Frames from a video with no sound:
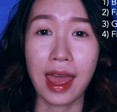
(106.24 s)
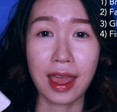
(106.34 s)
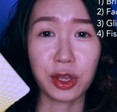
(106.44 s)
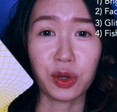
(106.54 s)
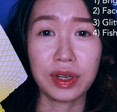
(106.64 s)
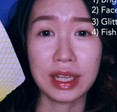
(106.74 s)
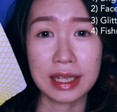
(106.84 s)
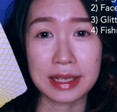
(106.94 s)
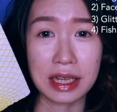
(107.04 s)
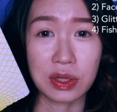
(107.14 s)
And you will need
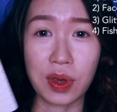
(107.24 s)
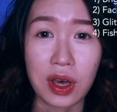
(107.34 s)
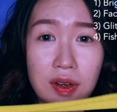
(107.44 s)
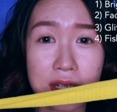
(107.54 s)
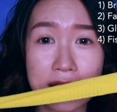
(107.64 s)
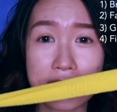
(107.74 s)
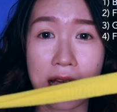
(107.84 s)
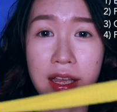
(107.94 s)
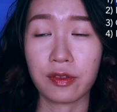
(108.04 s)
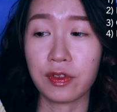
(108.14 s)
this as well. This is
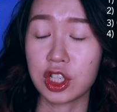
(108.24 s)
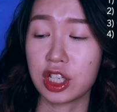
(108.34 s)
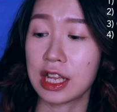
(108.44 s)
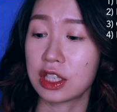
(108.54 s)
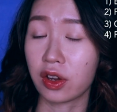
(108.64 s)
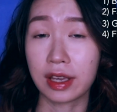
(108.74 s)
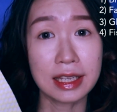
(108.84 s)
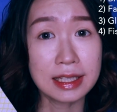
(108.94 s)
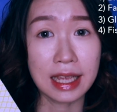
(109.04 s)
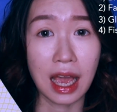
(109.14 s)
like a fishnet
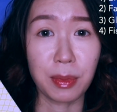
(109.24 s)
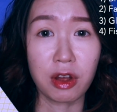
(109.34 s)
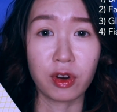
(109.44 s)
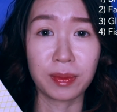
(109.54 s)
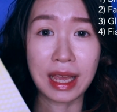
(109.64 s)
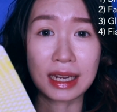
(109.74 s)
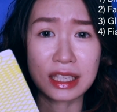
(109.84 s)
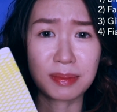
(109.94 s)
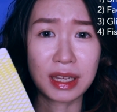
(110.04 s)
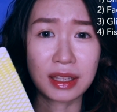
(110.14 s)
stockings that I bought from
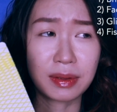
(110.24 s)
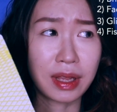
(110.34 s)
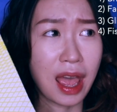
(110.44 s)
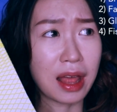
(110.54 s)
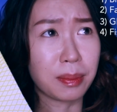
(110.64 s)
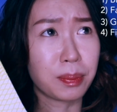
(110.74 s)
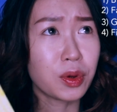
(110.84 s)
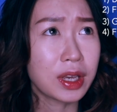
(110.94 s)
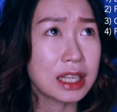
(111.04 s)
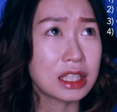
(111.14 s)
Talisman at
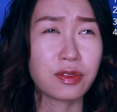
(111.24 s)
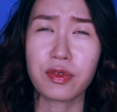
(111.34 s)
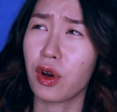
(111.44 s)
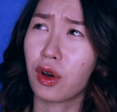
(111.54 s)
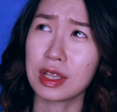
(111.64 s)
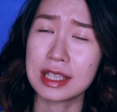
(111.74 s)
Bugis for